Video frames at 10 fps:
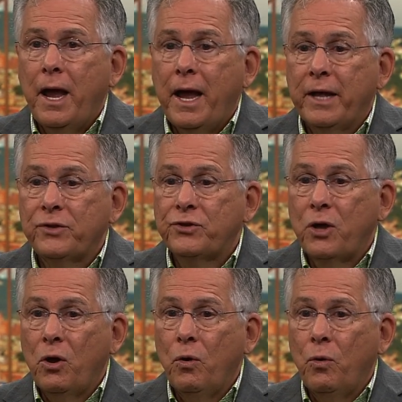And
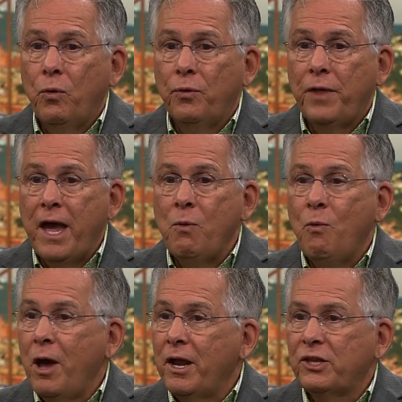so they
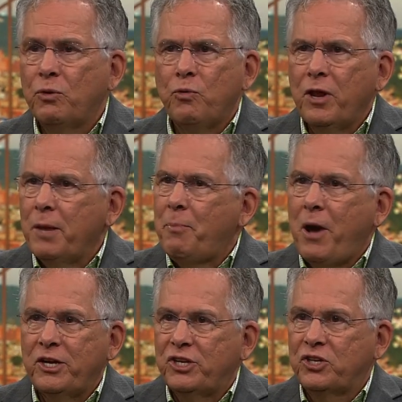wanted to really
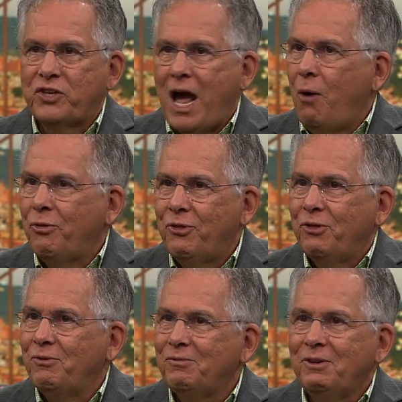punish the South